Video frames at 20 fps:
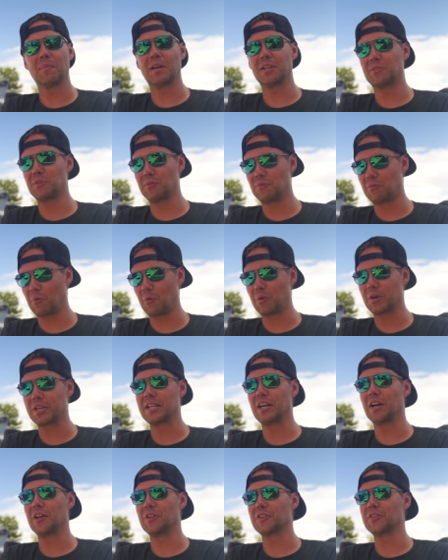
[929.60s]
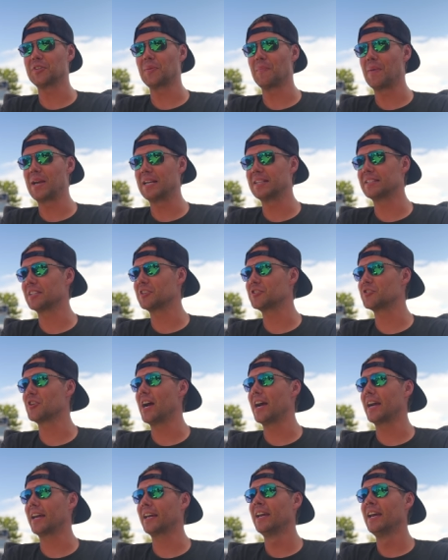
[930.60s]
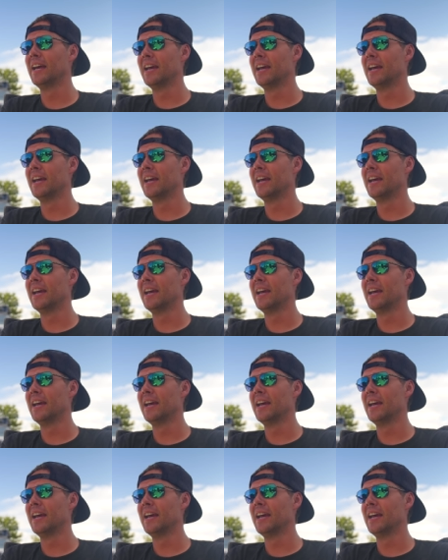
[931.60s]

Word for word: my 240 on this amazing track.